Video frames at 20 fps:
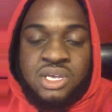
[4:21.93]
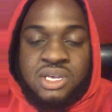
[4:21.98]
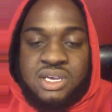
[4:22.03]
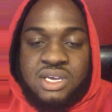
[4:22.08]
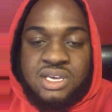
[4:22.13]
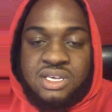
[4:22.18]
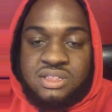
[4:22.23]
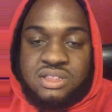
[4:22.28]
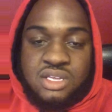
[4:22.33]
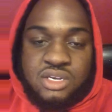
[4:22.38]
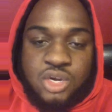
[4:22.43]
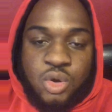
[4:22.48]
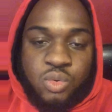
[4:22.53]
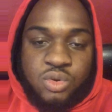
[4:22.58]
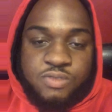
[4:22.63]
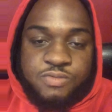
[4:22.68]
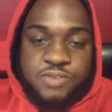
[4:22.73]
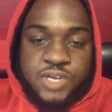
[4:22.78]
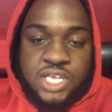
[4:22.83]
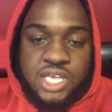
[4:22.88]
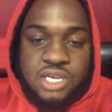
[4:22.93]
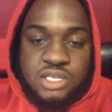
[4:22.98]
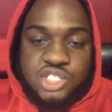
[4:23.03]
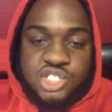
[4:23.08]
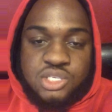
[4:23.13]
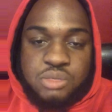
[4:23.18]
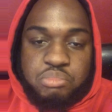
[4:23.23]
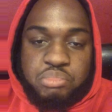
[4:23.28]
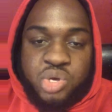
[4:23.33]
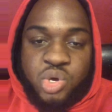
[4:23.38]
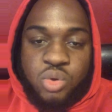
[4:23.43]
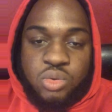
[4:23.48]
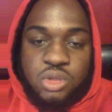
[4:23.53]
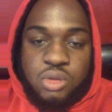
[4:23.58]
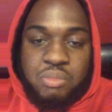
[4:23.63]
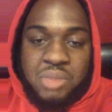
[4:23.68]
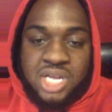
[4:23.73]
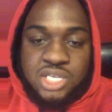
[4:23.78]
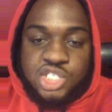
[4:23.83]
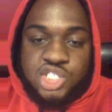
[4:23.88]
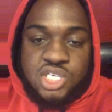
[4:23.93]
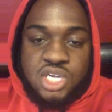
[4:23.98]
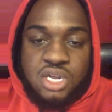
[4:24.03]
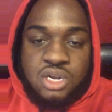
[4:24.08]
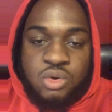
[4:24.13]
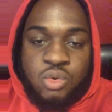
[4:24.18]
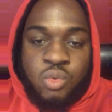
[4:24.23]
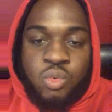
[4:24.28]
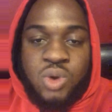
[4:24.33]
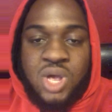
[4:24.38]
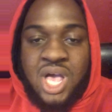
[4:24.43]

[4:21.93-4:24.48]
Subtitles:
hit the notification bell on my channel,